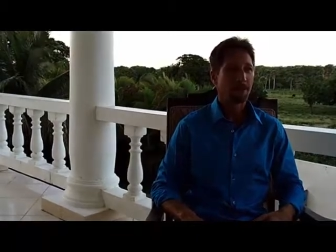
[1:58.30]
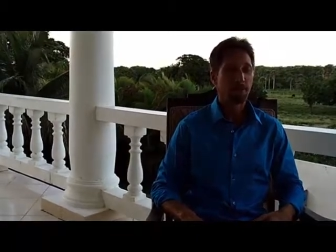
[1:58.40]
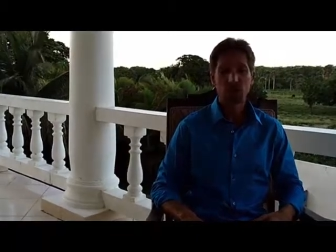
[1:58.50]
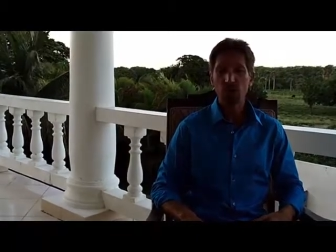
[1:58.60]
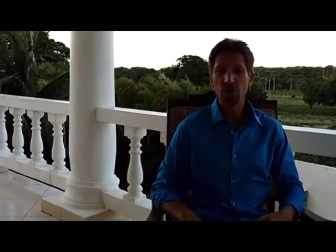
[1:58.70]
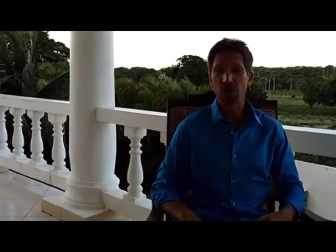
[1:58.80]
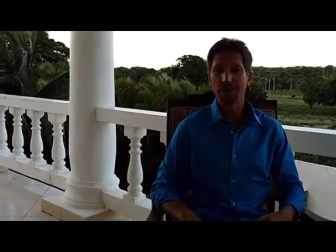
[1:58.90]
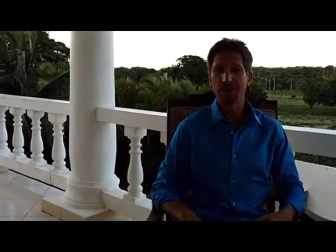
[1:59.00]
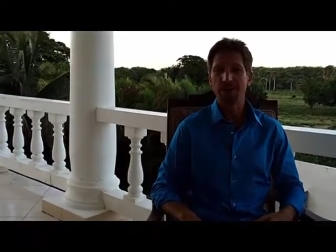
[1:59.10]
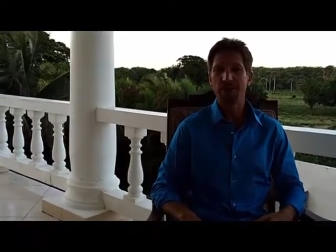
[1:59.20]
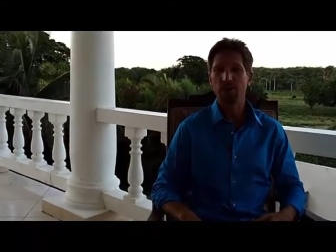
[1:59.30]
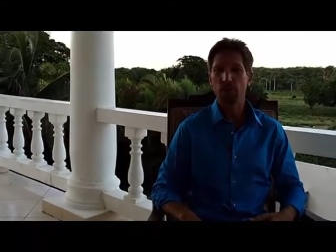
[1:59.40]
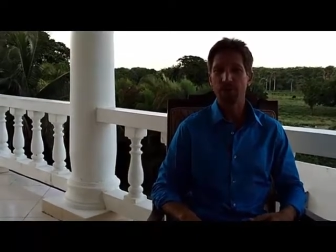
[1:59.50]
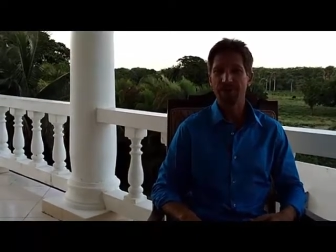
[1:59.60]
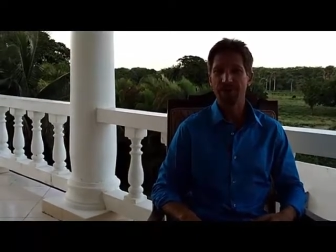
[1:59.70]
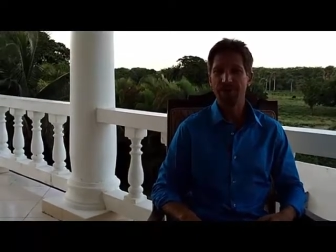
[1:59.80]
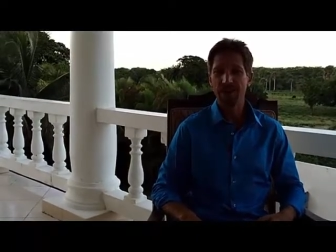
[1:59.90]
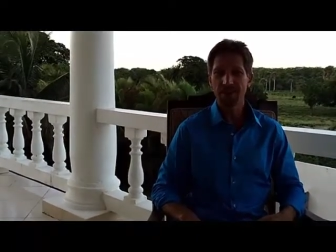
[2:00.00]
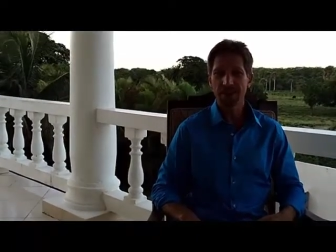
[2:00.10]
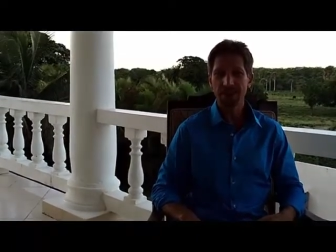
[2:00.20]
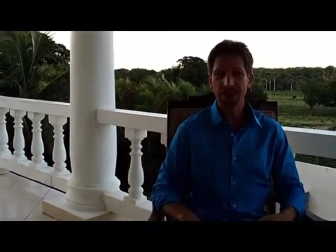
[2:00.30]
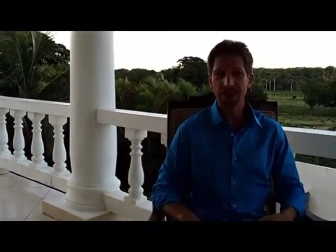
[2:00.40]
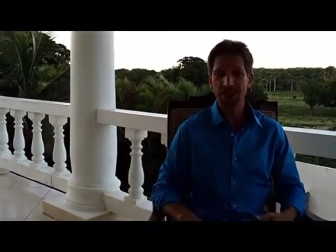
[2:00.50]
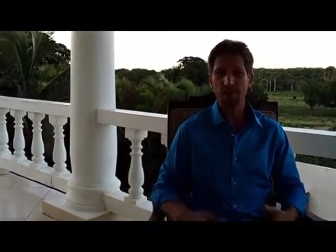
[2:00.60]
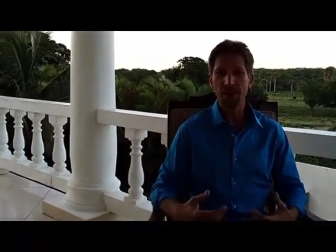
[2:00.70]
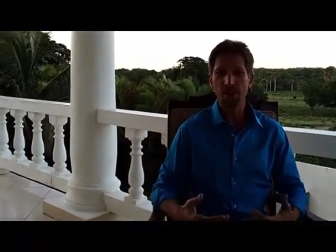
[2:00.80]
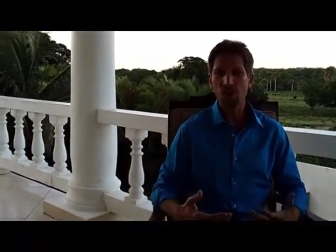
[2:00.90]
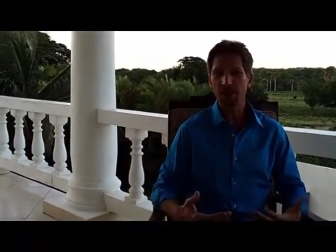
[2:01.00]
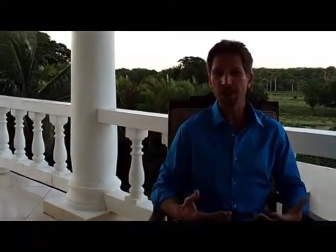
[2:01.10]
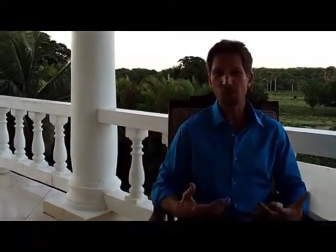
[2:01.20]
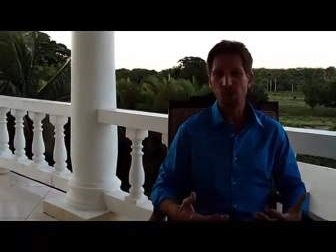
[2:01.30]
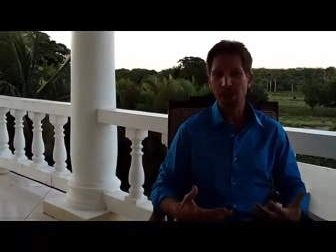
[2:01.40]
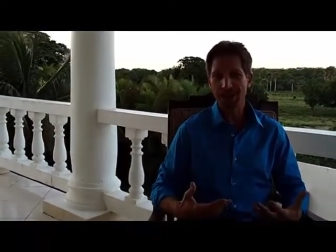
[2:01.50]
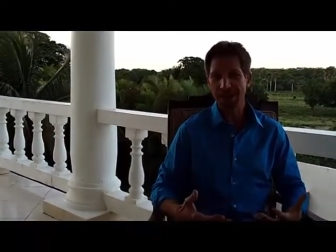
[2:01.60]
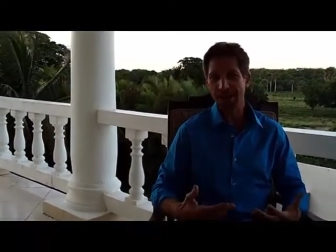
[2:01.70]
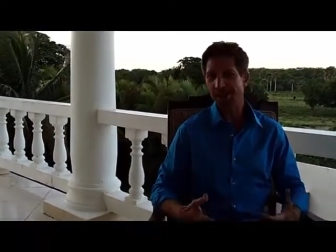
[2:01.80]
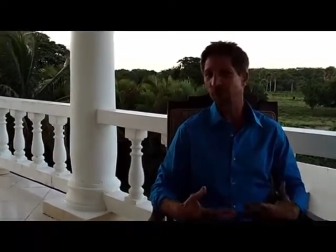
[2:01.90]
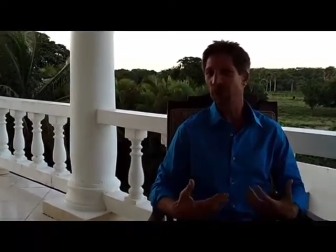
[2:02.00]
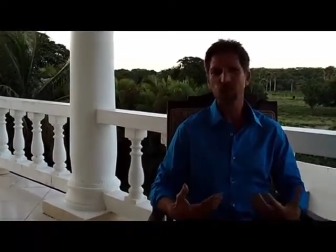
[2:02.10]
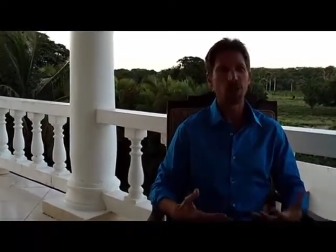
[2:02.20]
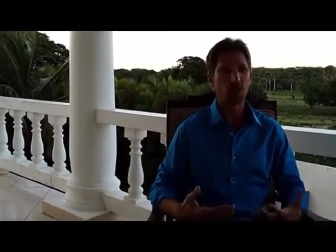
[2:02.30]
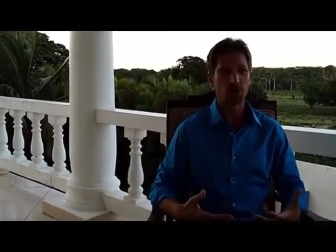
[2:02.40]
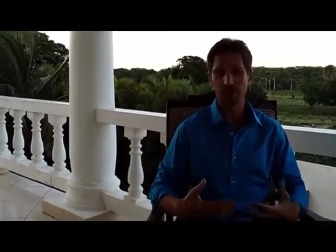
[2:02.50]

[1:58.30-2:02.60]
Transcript: Number two is to be very clear about what you want next. Like when you go to